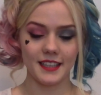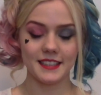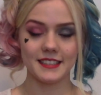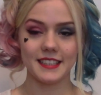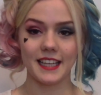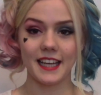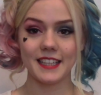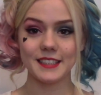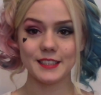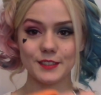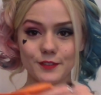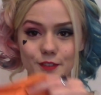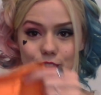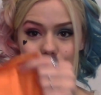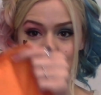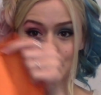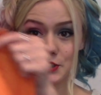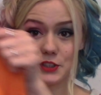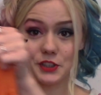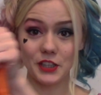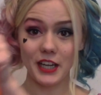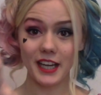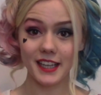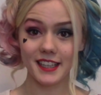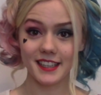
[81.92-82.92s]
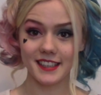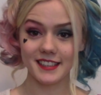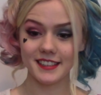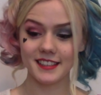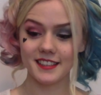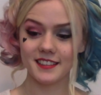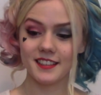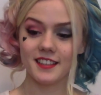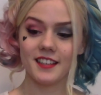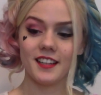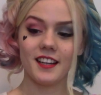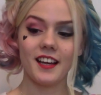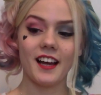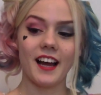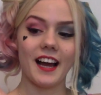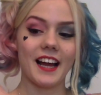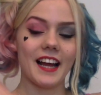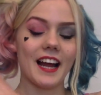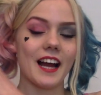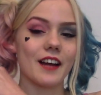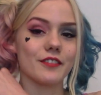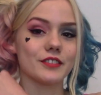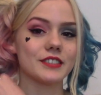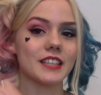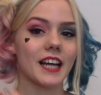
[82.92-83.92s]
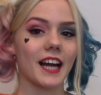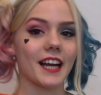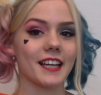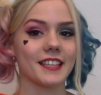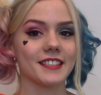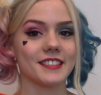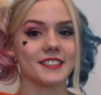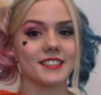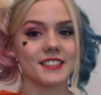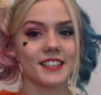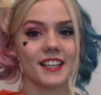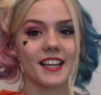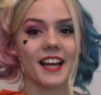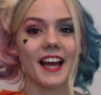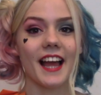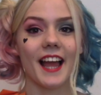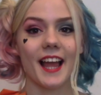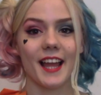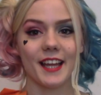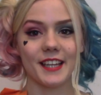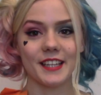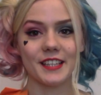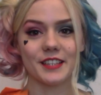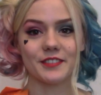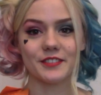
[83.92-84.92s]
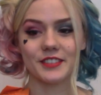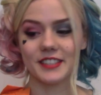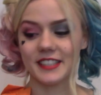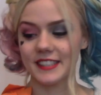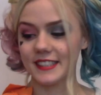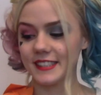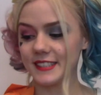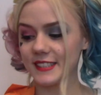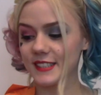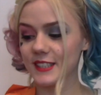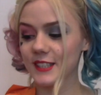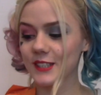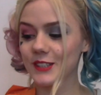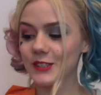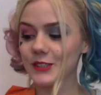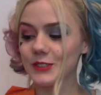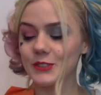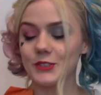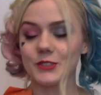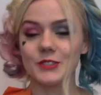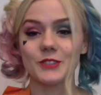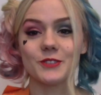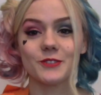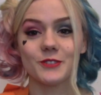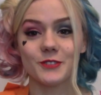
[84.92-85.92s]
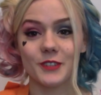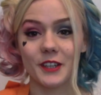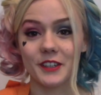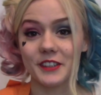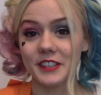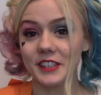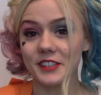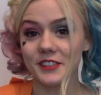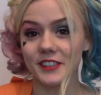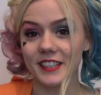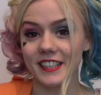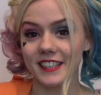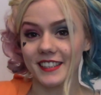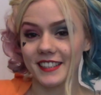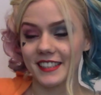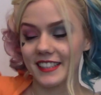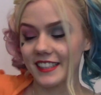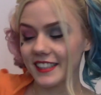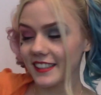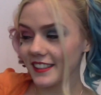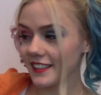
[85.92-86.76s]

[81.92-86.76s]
And as for the jacket, I haven't ironed any of this, so it's very crinkly.